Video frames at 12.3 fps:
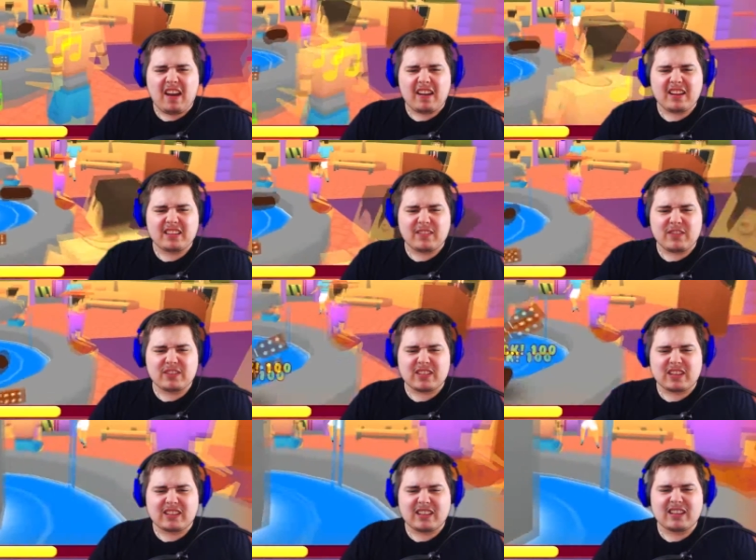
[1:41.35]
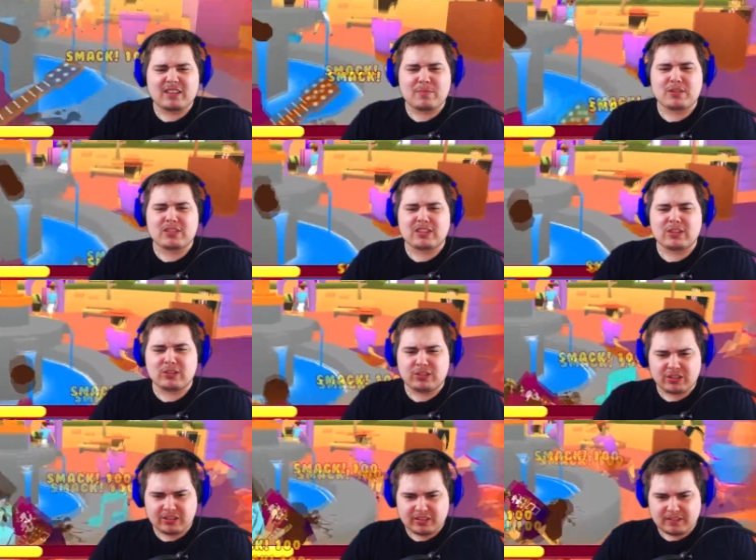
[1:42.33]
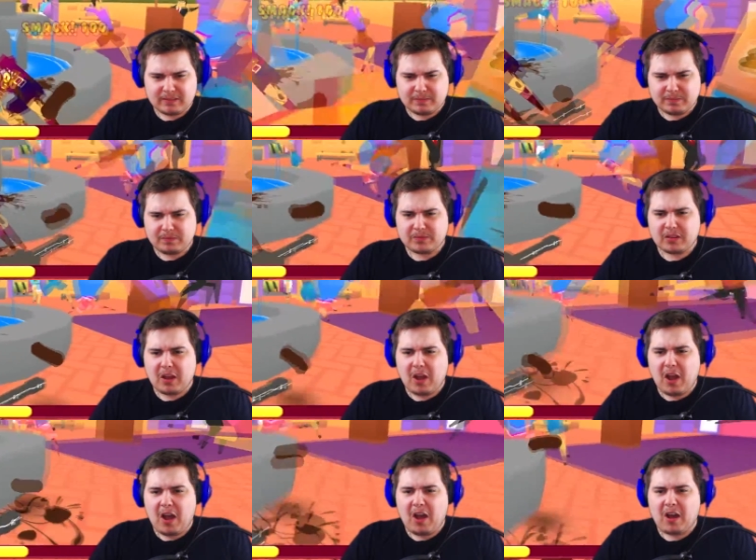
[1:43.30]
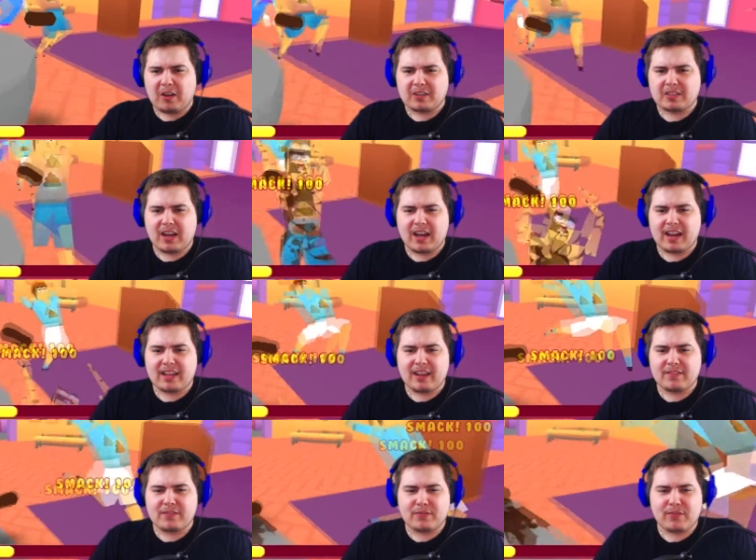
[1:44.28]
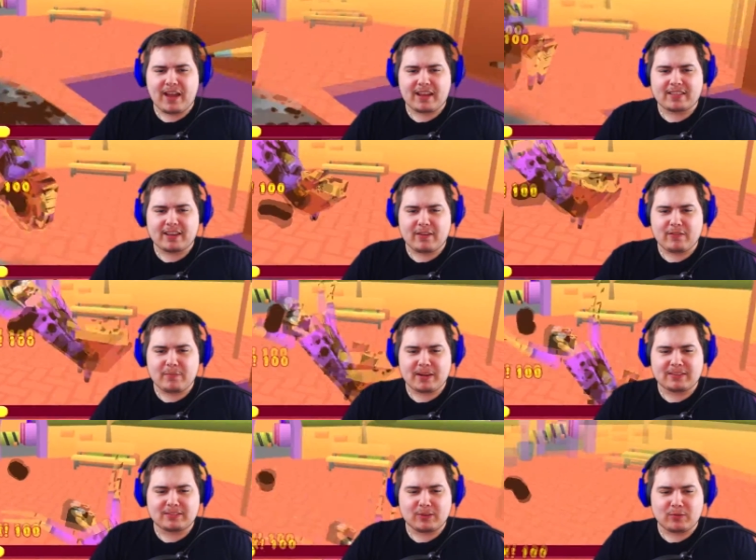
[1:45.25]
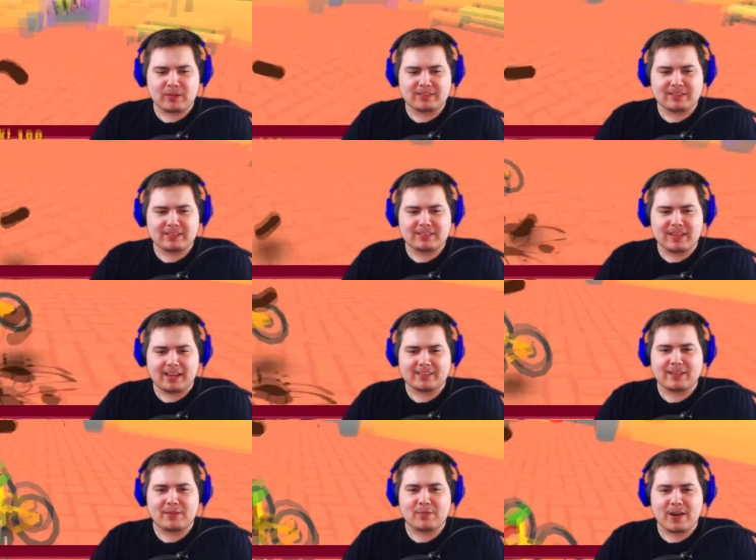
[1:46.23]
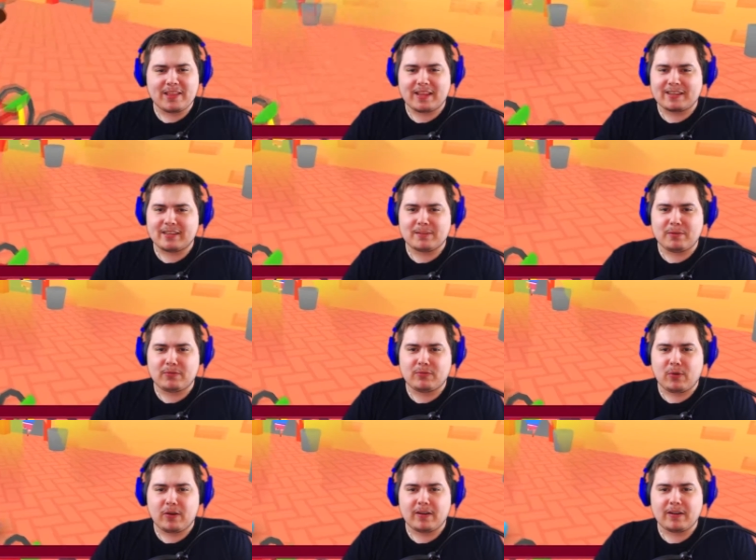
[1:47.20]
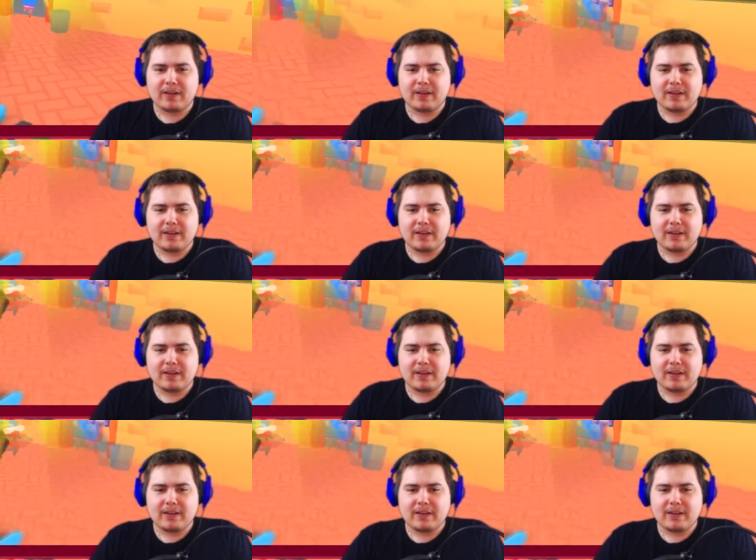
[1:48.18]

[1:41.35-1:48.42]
Hit the music, hit the music, douche. Oh, God, I love the fact that everybody still runs the exact same way they did before.